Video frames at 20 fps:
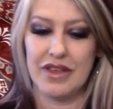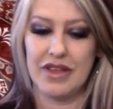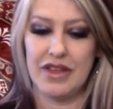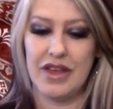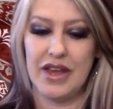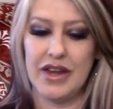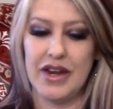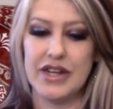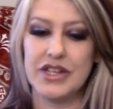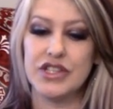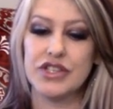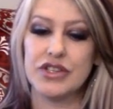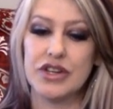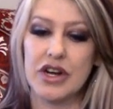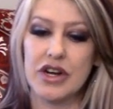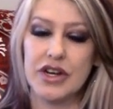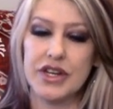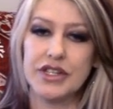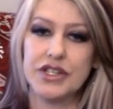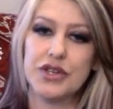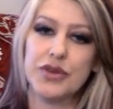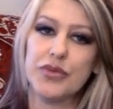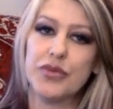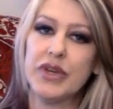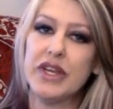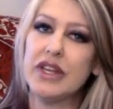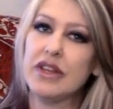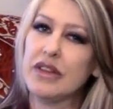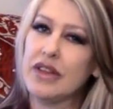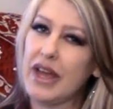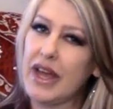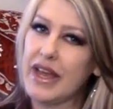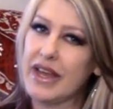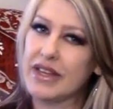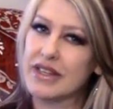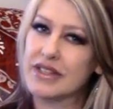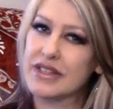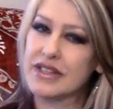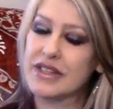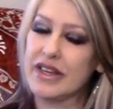And I started to
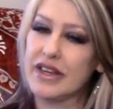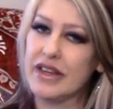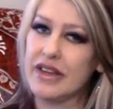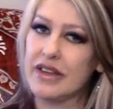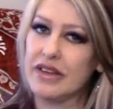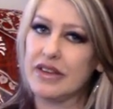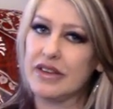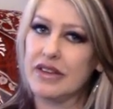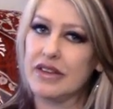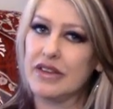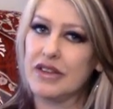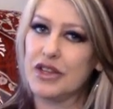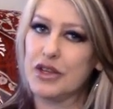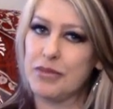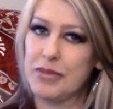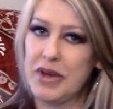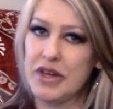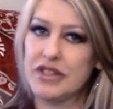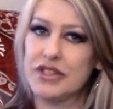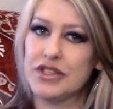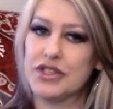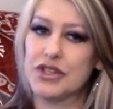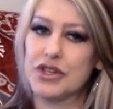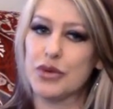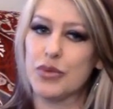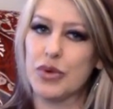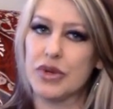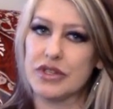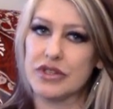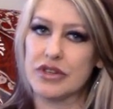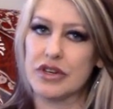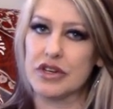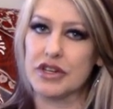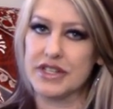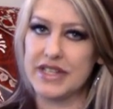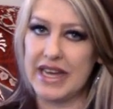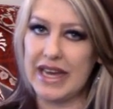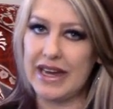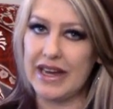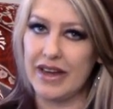realize that the monster was her
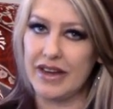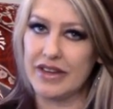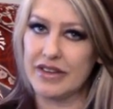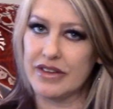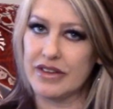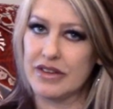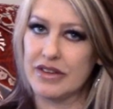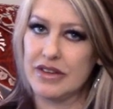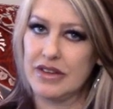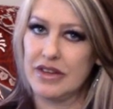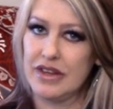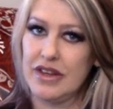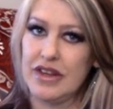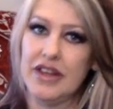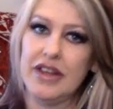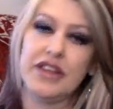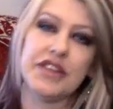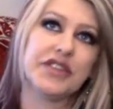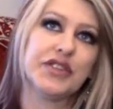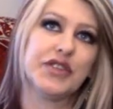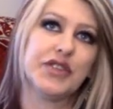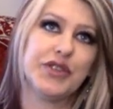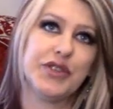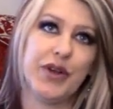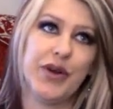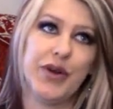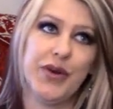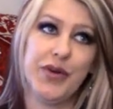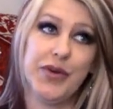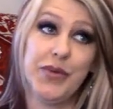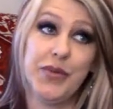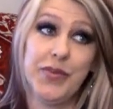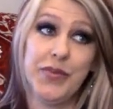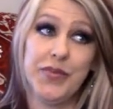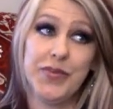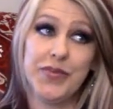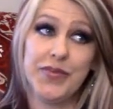dad. So